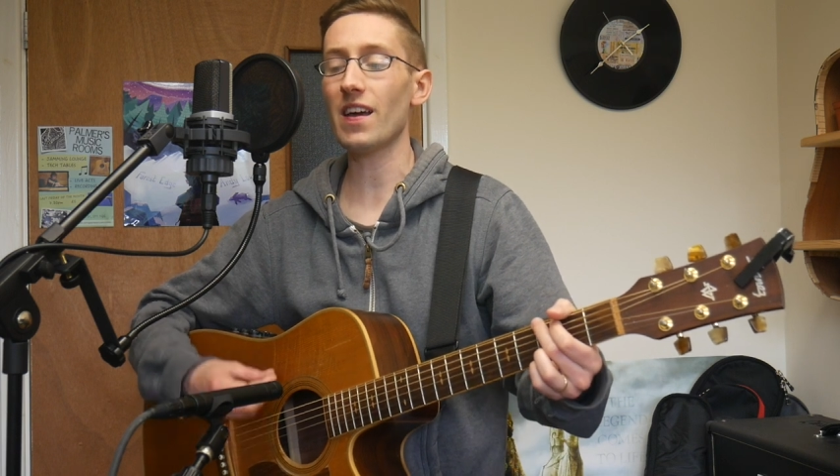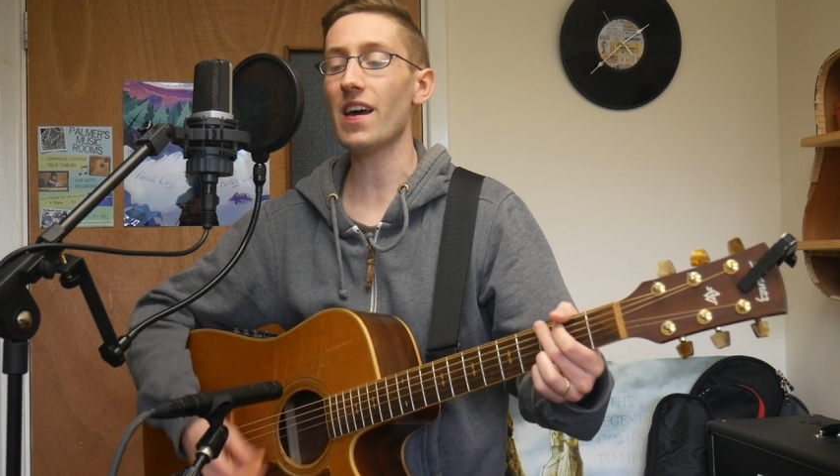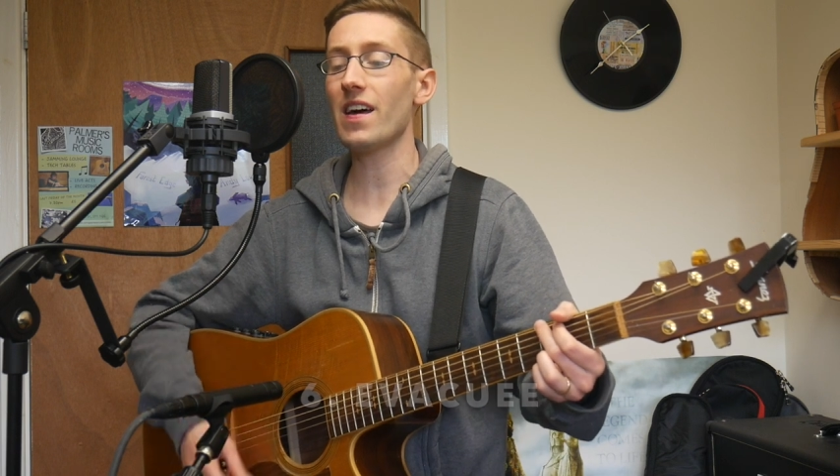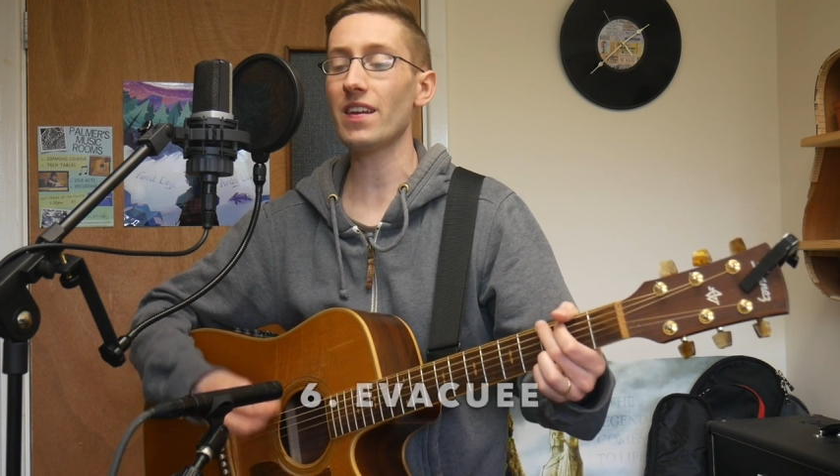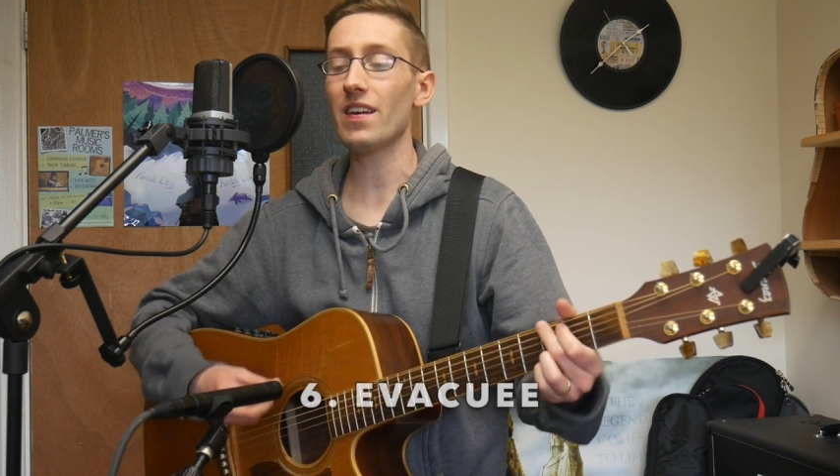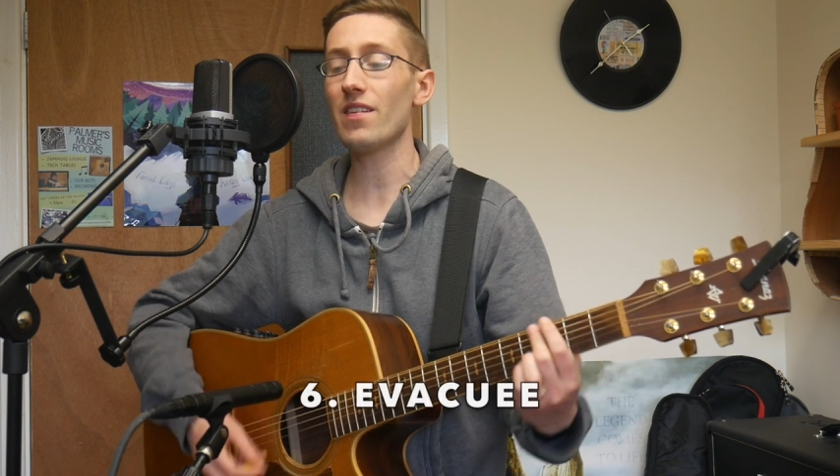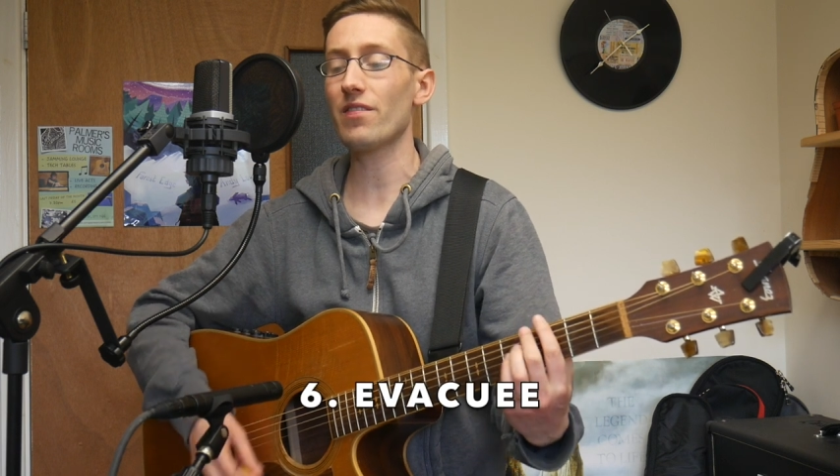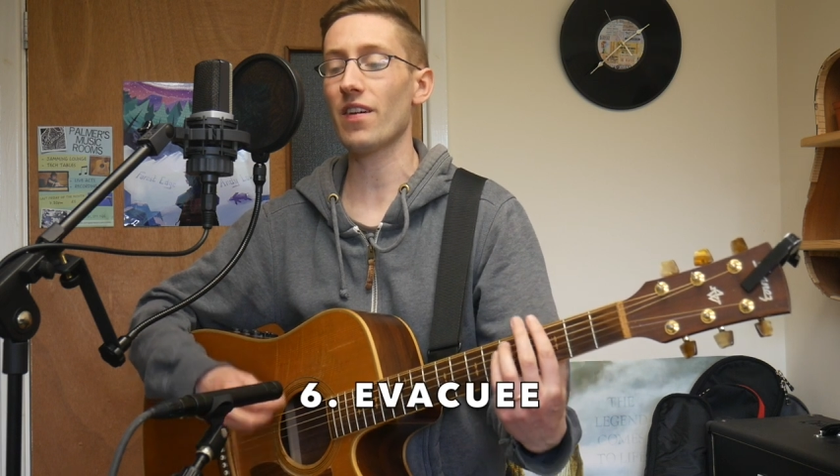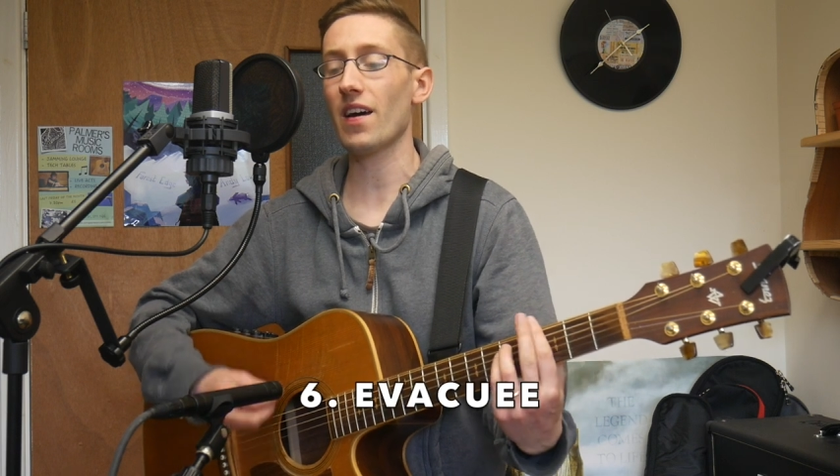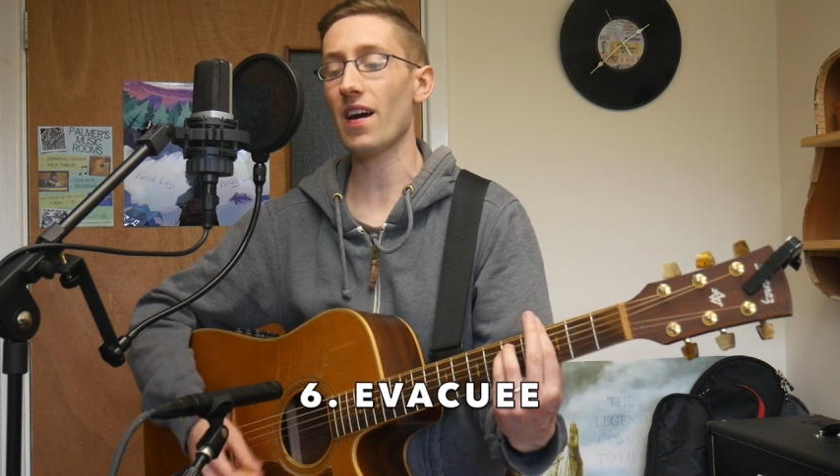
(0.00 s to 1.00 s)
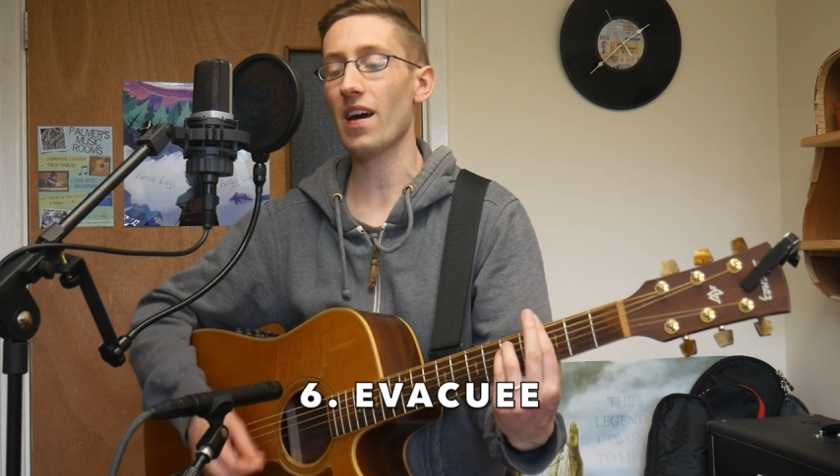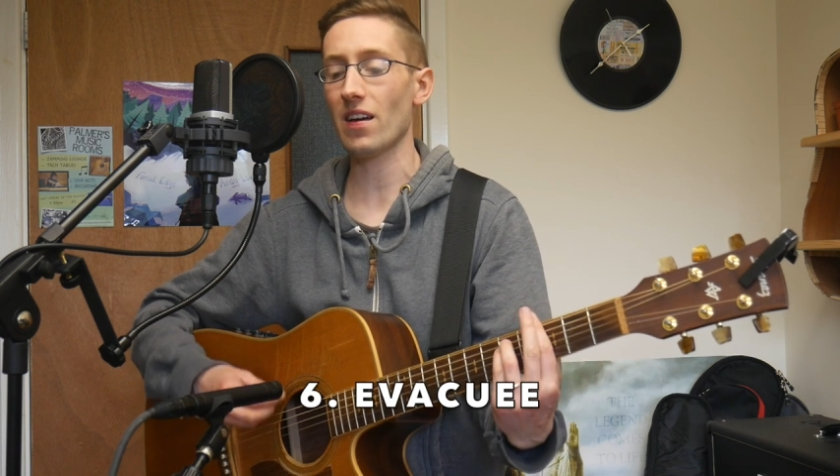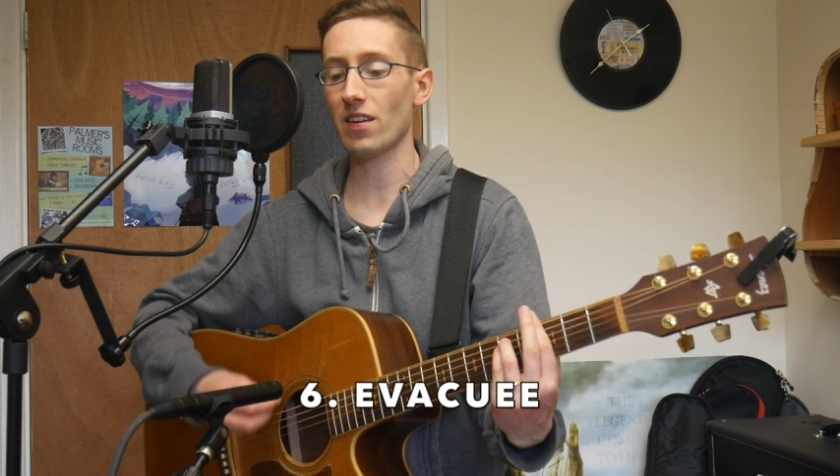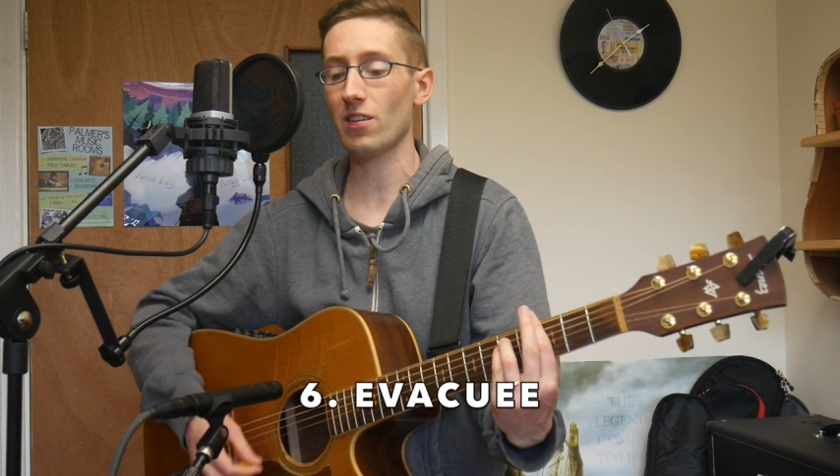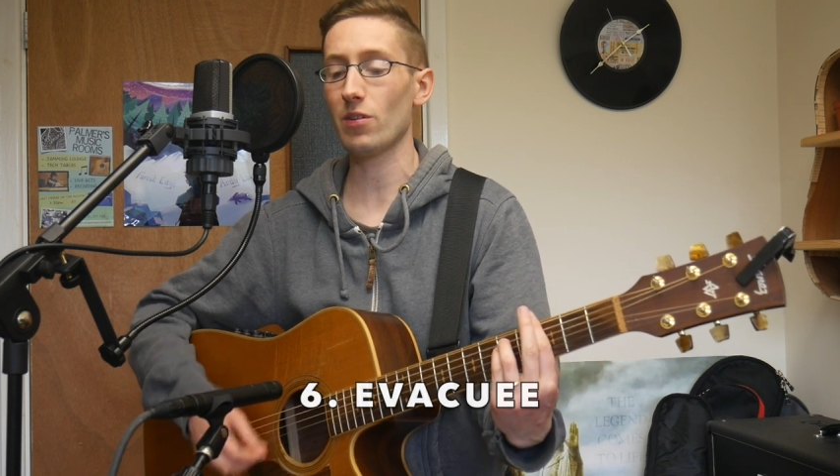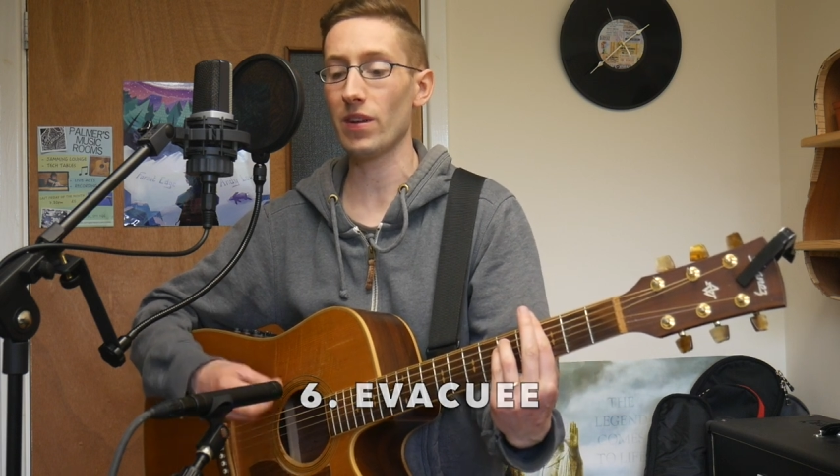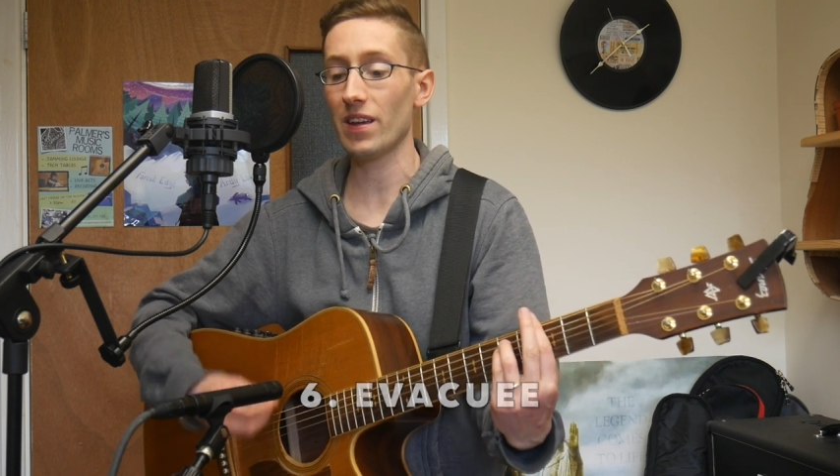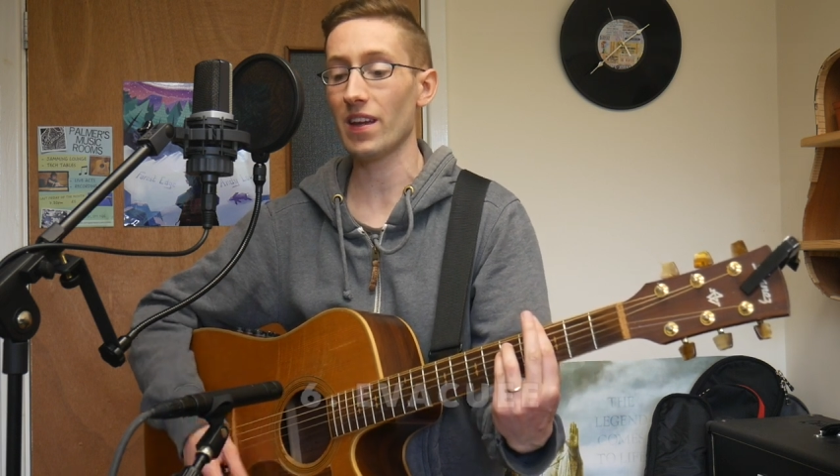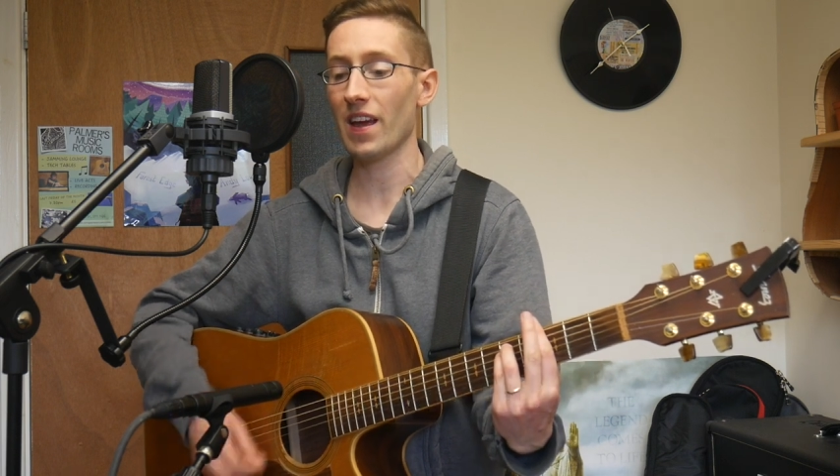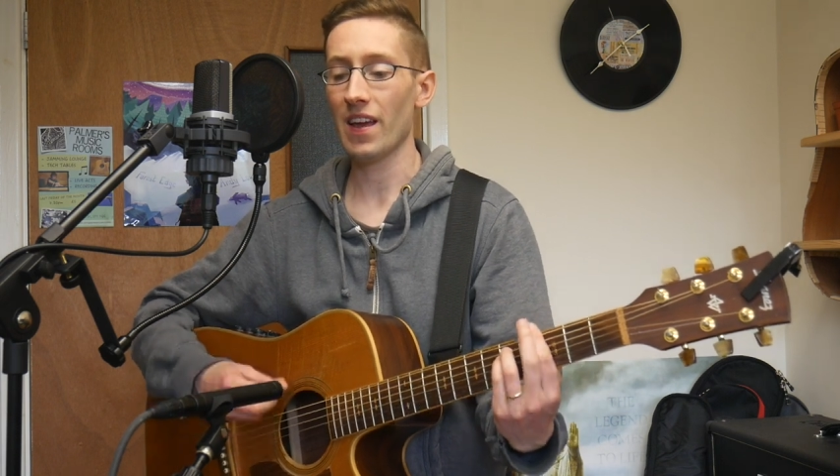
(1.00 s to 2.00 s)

an evacuee.